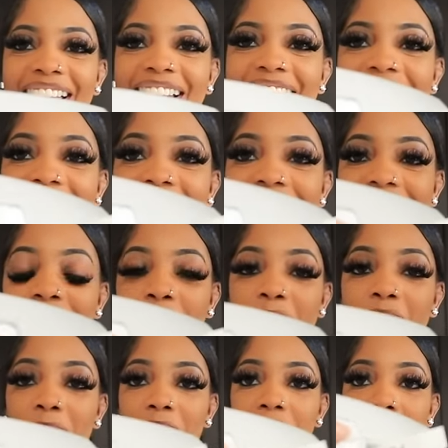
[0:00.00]
And then this
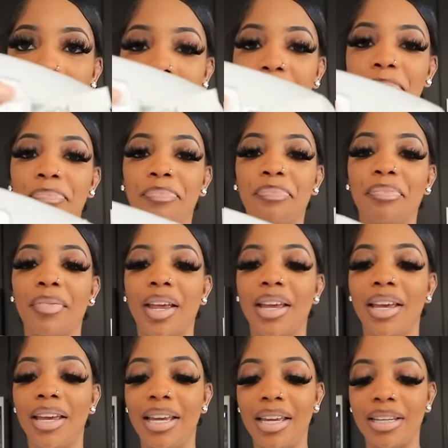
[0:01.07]
part right here
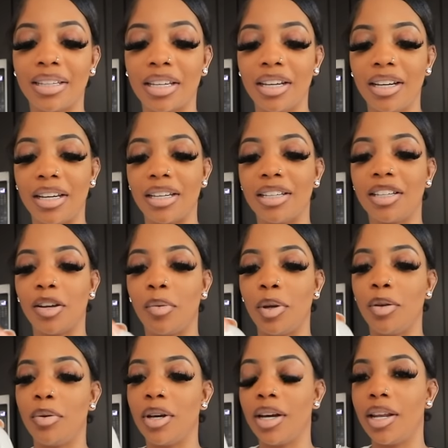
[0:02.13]
is cut. So
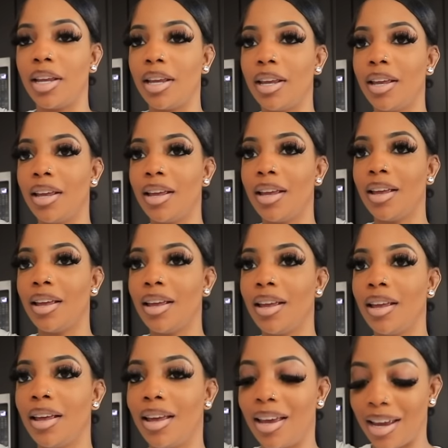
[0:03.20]
when you cut it,
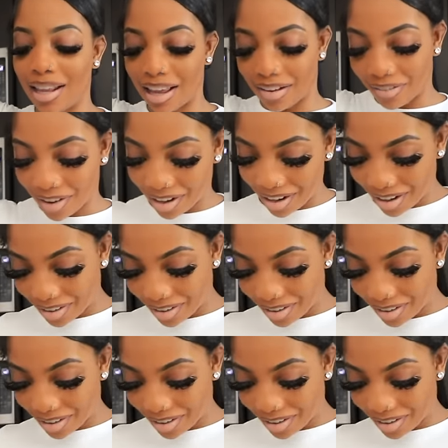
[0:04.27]
it like fall